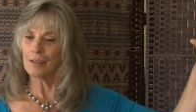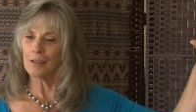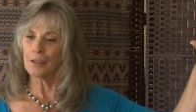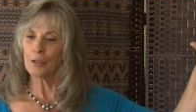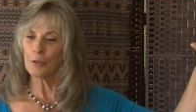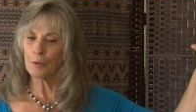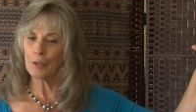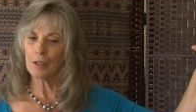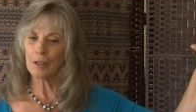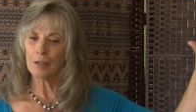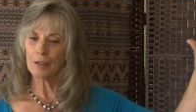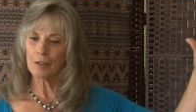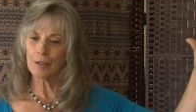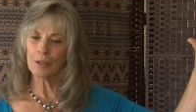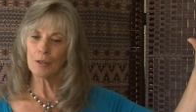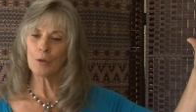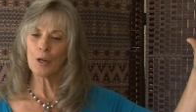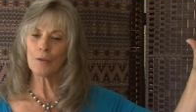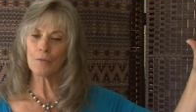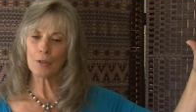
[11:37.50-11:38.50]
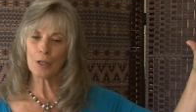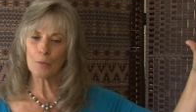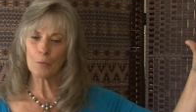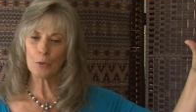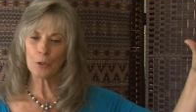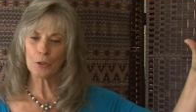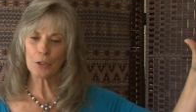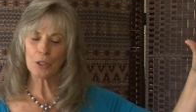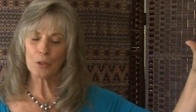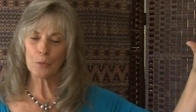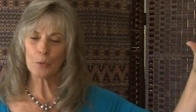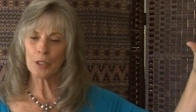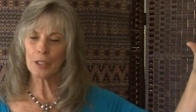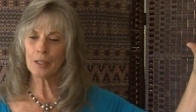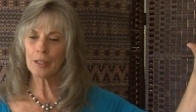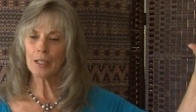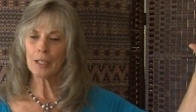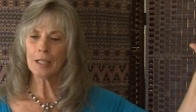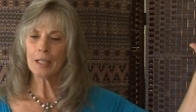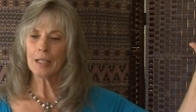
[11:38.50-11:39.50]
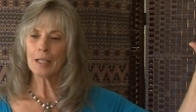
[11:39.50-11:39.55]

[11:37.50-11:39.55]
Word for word: or whoever I'm working with,